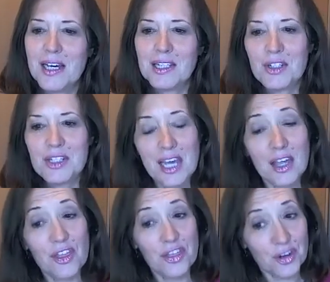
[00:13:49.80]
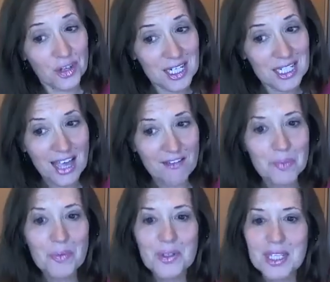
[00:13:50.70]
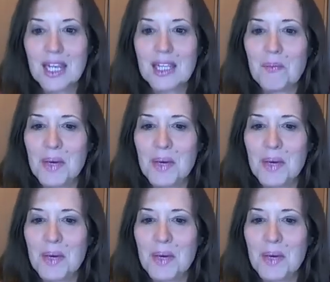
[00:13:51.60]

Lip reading: looks like 37% of the